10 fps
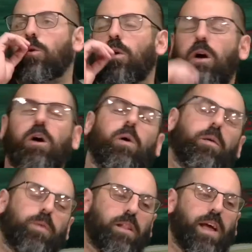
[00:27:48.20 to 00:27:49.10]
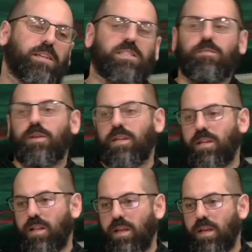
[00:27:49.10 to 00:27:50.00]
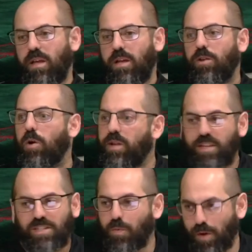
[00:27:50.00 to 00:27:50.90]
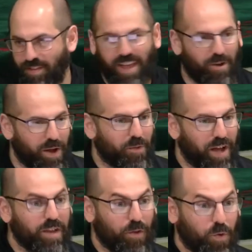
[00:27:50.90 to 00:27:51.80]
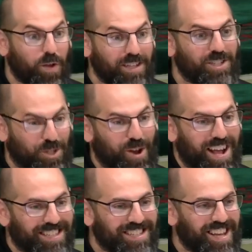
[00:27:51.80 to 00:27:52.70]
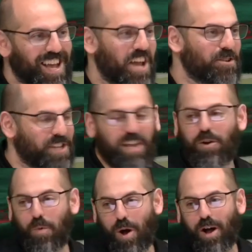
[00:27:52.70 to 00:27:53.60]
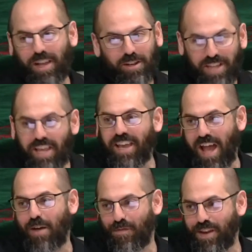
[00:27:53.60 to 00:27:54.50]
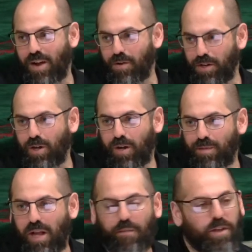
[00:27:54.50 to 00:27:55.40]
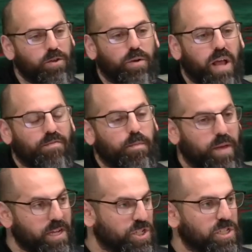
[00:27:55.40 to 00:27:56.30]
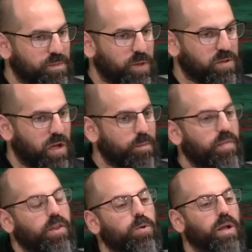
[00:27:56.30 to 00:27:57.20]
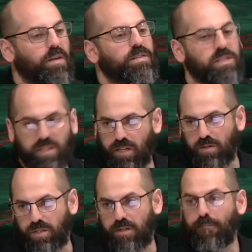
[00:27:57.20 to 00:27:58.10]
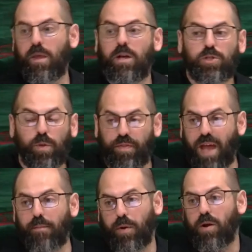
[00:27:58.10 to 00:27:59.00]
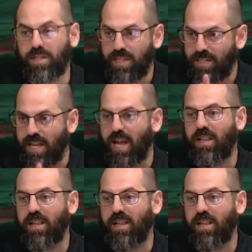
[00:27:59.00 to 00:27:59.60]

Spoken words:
oh, I'm relaxed immediately. No, it doesn't work that way, right? If you're really stressed and you take a walk, it'd take you half an hour to calm down. They don't have the patience built up and they don't have the skills. So that part is exactly